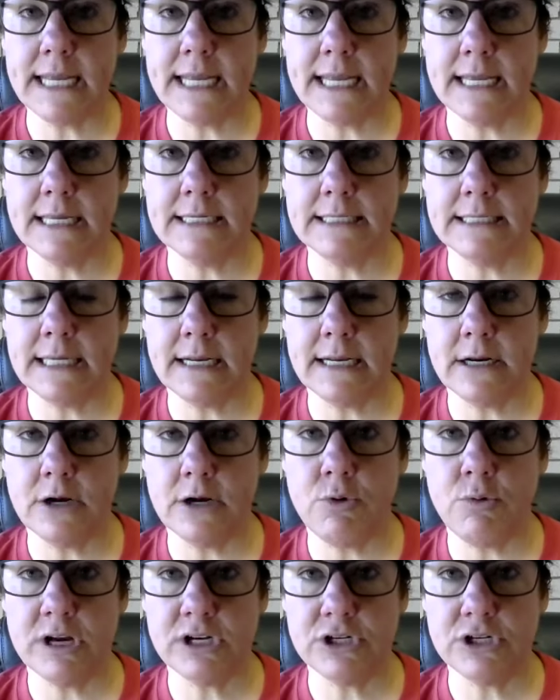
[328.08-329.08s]
end in
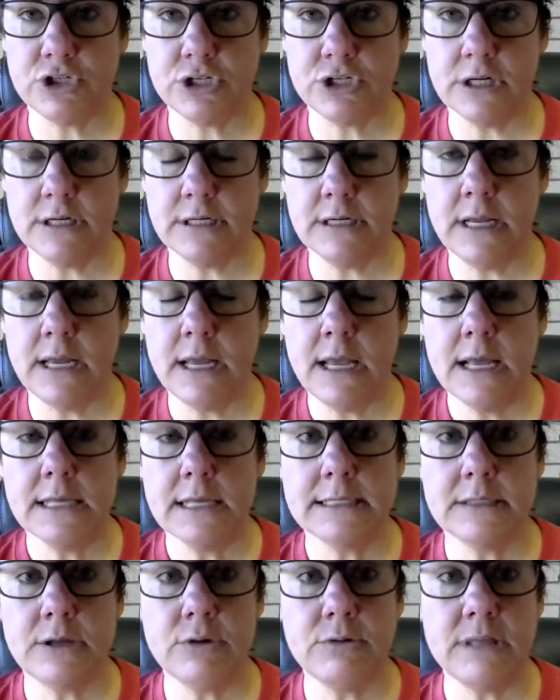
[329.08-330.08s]
a question
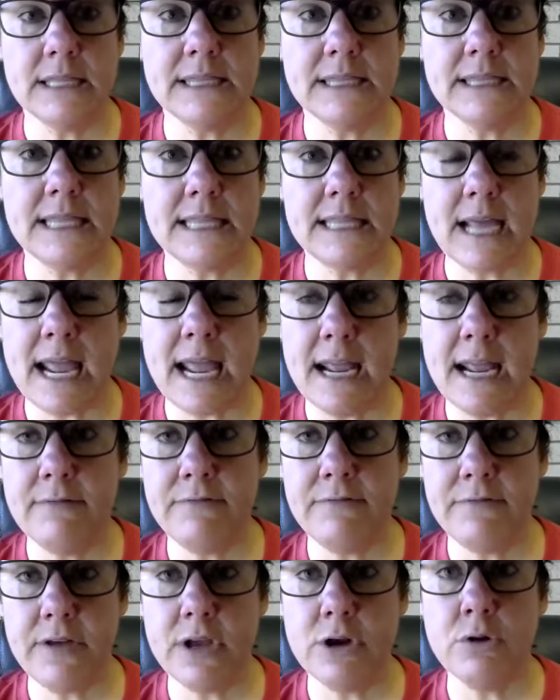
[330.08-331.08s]
so that they
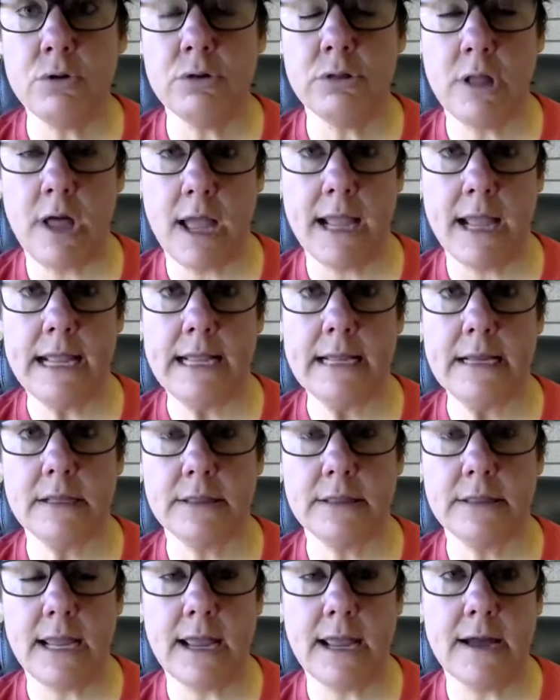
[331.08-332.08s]
feel like
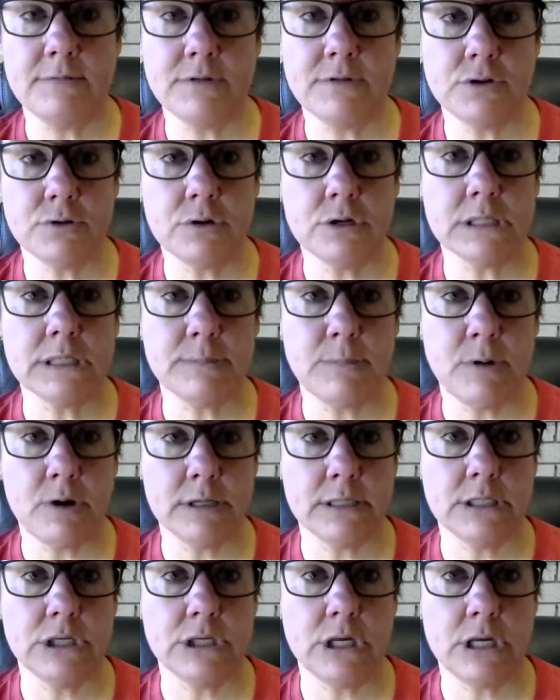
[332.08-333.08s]
they have to
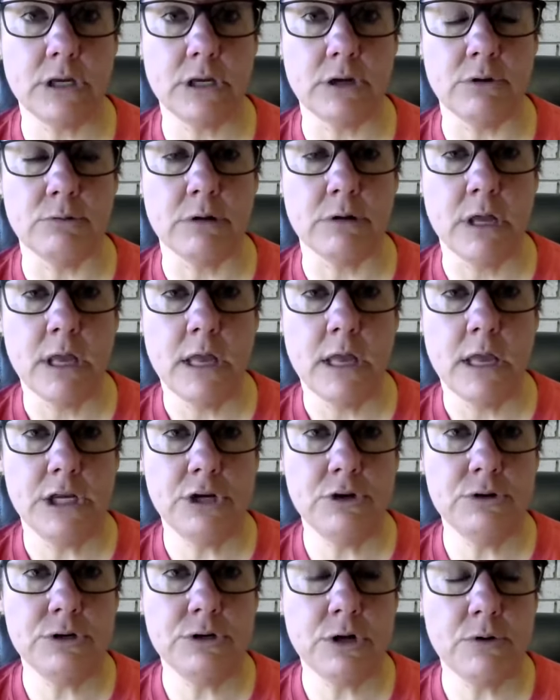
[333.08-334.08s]
respond to you.
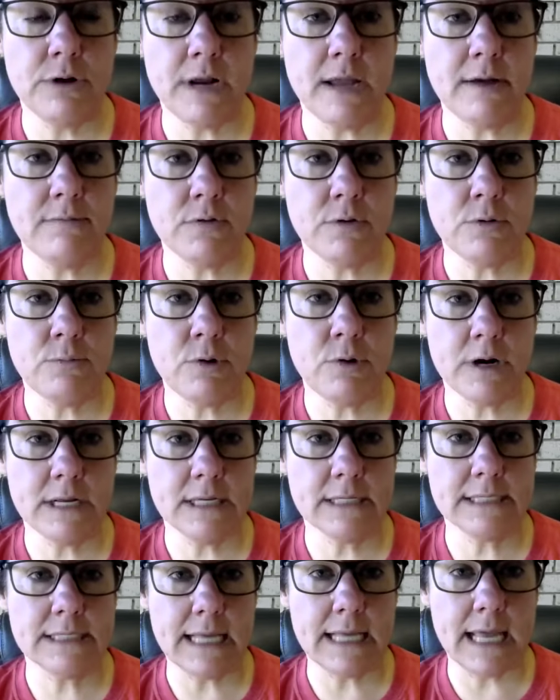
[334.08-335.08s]
You don't ever want to
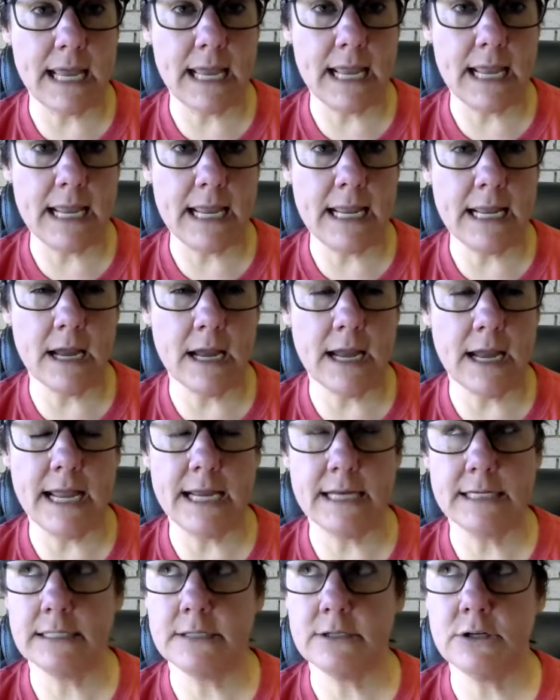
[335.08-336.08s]
say, I
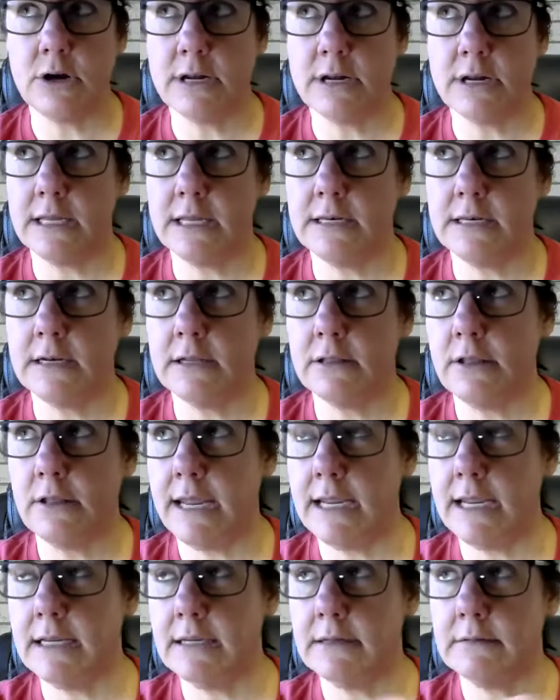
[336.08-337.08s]
hate to talk in
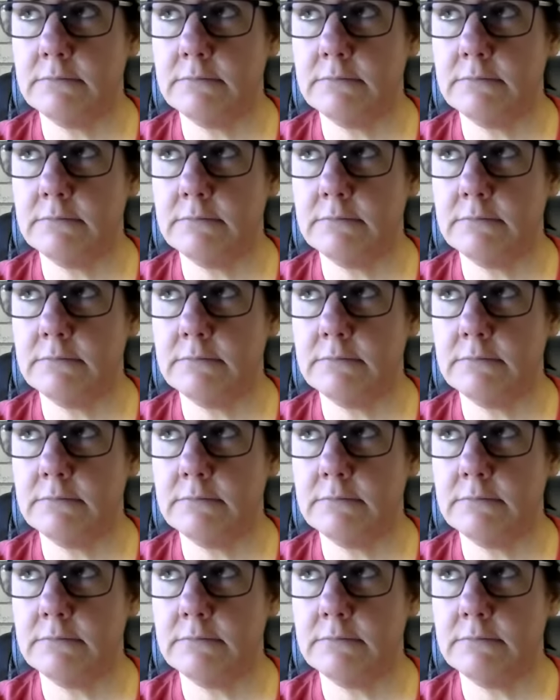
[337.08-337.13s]
like